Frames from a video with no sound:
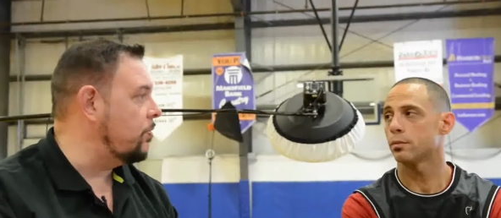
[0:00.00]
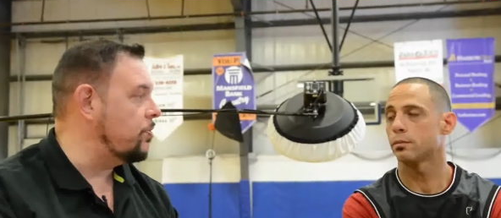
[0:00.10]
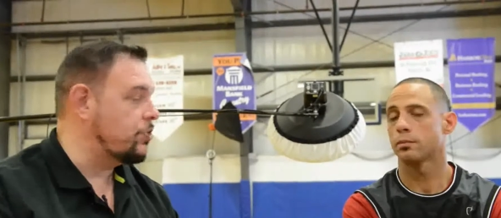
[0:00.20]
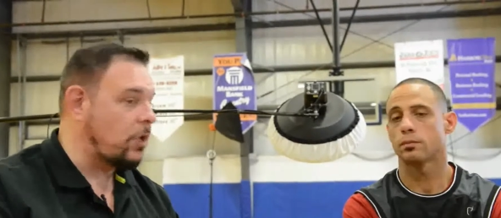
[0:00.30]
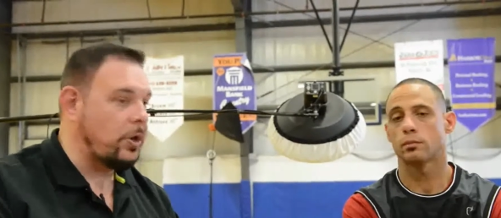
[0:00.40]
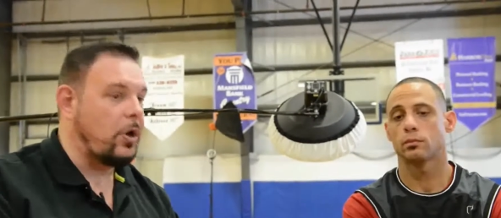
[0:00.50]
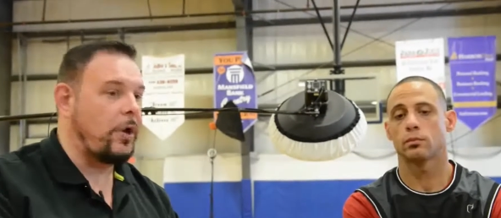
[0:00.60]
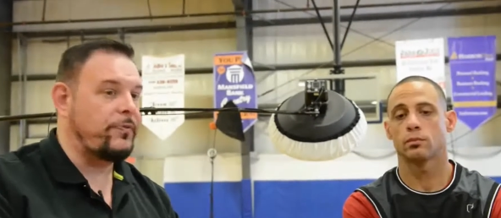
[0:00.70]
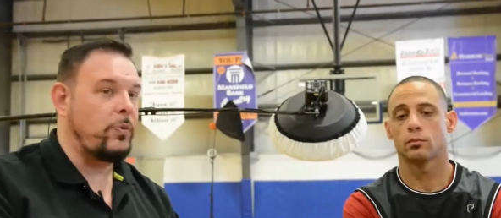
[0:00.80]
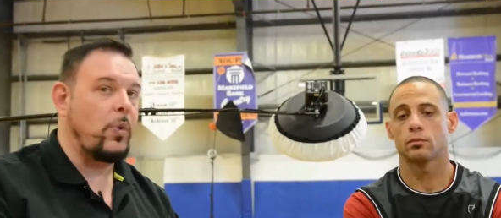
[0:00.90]
Speaker 1: you started
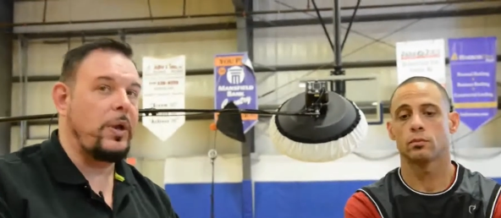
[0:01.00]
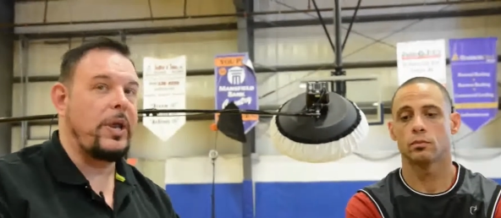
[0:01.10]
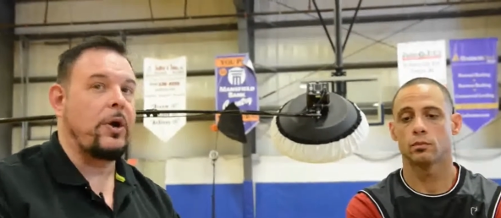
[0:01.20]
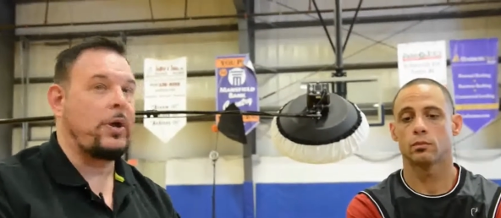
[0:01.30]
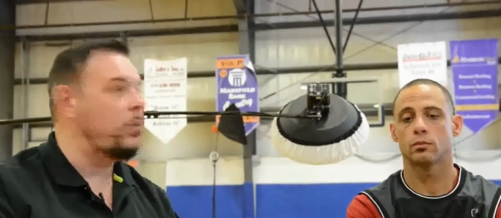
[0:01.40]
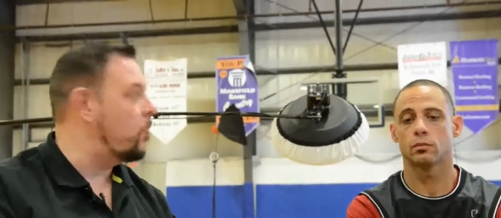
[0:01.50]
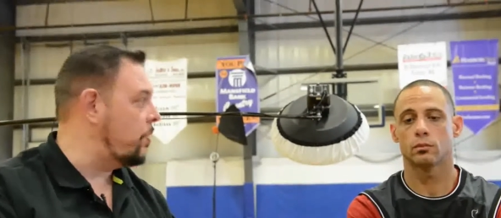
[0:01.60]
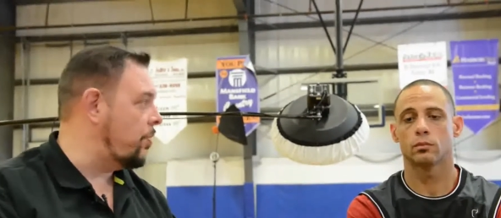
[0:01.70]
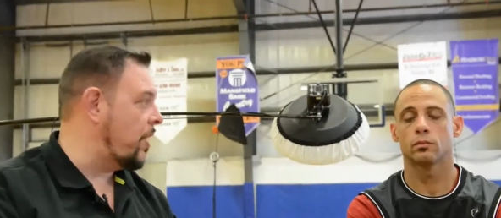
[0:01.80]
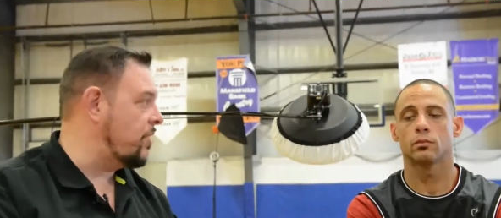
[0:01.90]
off at one area
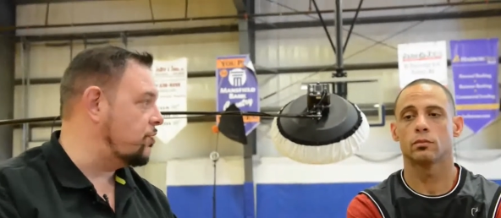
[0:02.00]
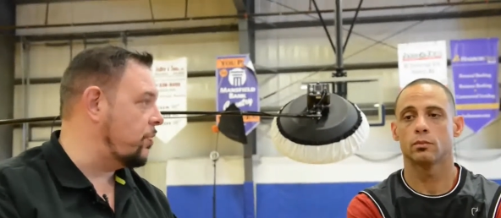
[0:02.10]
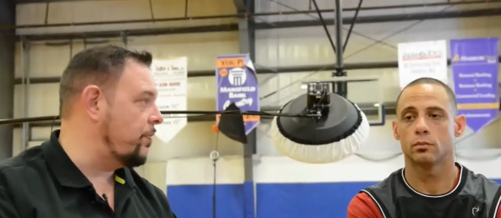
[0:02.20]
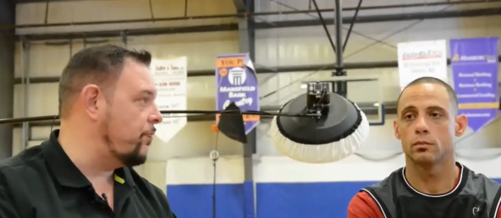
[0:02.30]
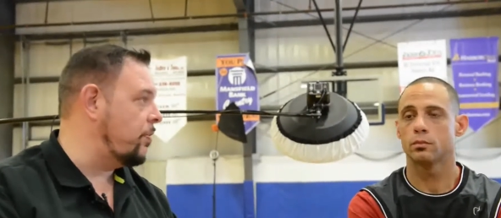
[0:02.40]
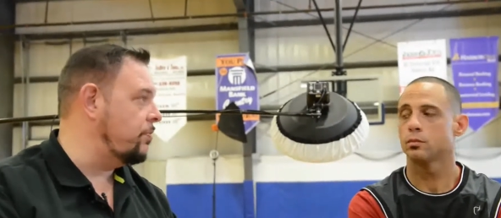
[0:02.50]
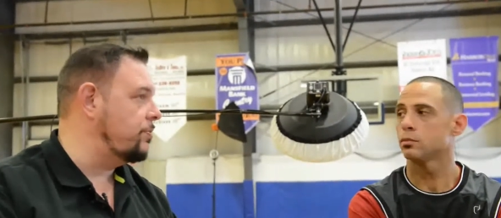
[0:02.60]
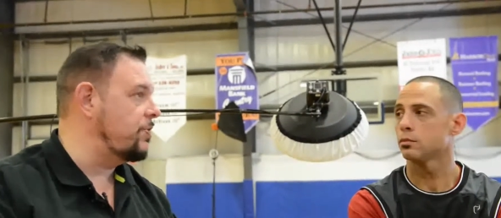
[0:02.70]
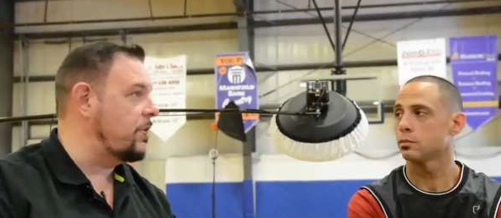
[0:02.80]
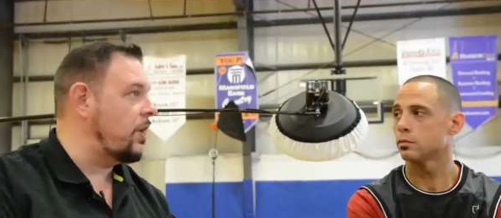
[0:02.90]
where you were answering
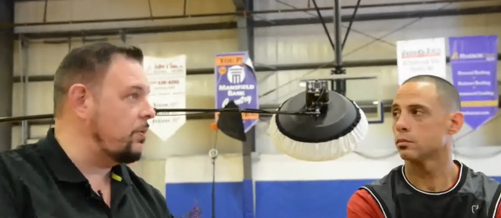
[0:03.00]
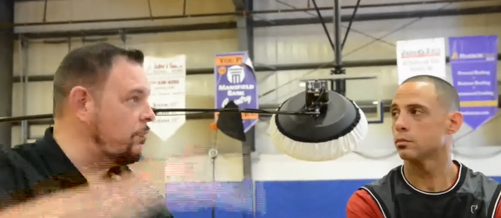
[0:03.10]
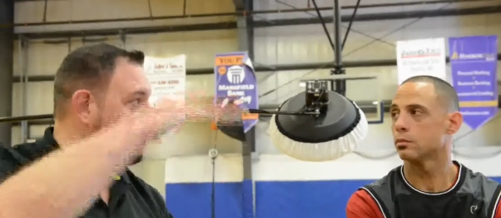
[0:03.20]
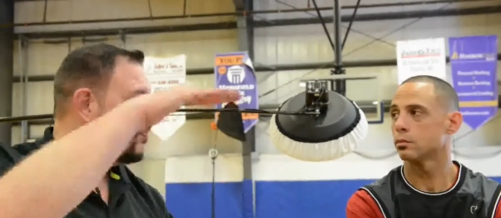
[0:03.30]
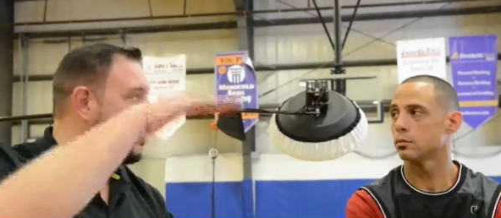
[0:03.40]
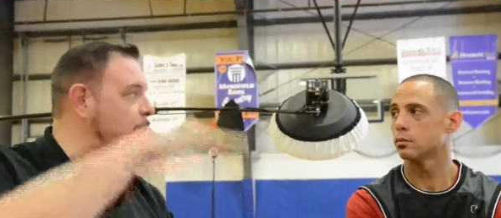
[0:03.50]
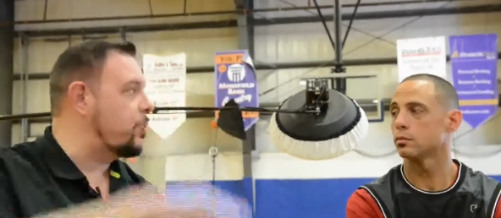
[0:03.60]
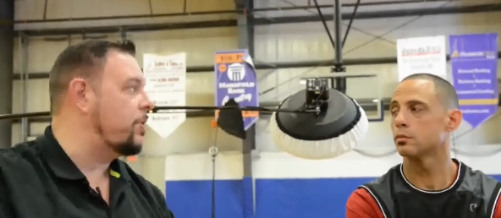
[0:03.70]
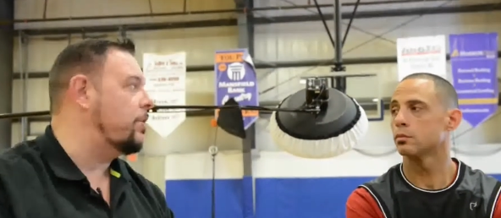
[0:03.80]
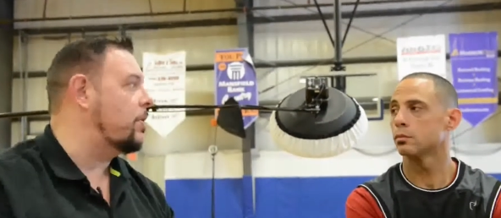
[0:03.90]
phones, and now you moved up
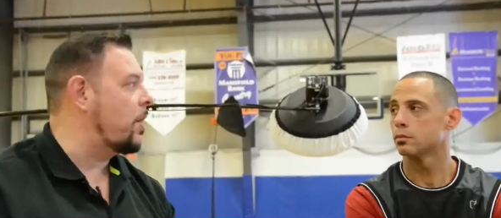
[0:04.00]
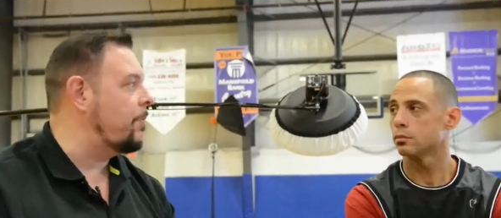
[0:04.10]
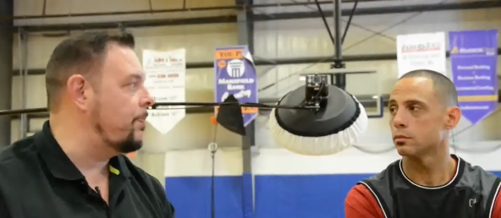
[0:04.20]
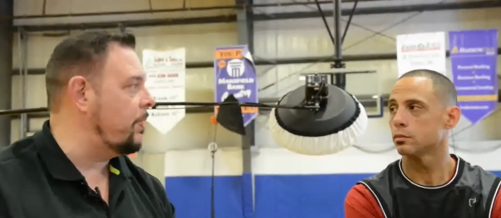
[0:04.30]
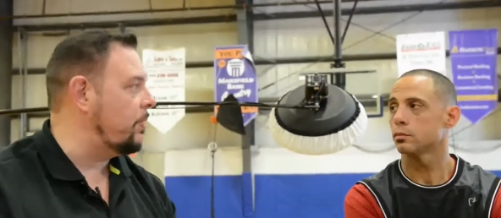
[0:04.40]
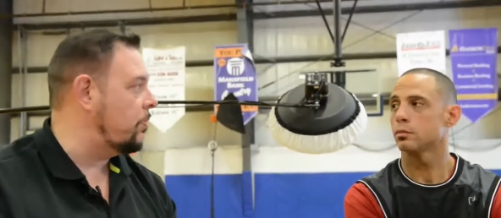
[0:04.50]
within the company.